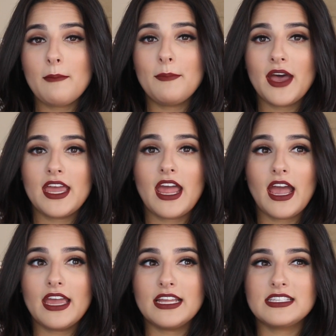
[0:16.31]
but
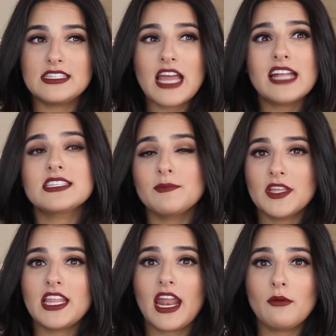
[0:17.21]
it's not
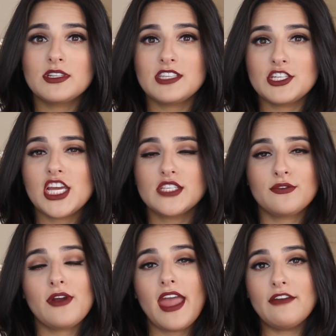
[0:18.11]
something that I would suggest
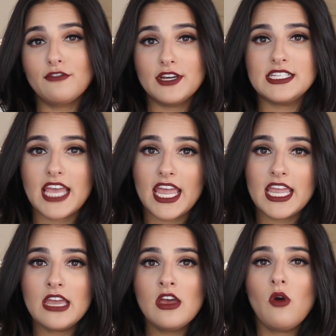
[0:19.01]
for every day